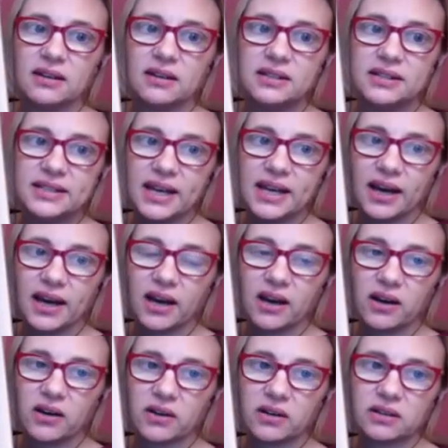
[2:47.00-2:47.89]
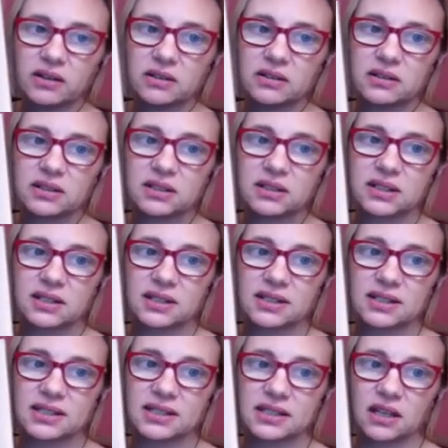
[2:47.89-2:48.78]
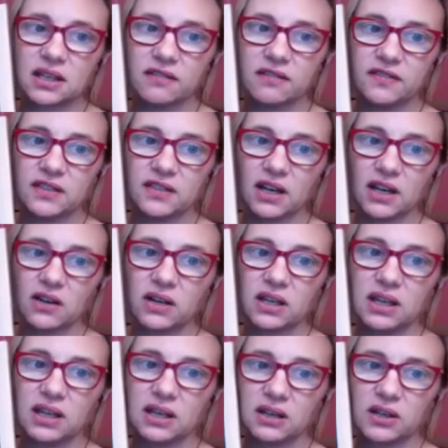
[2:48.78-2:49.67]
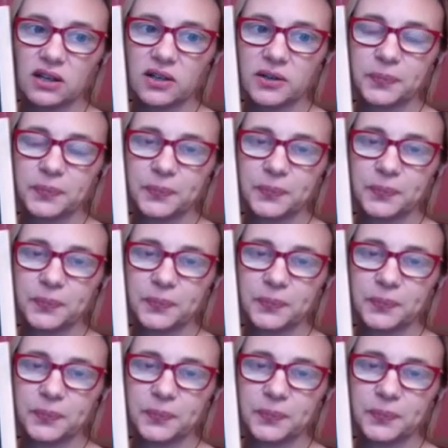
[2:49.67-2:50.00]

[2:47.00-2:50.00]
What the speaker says: down to the stuff down here.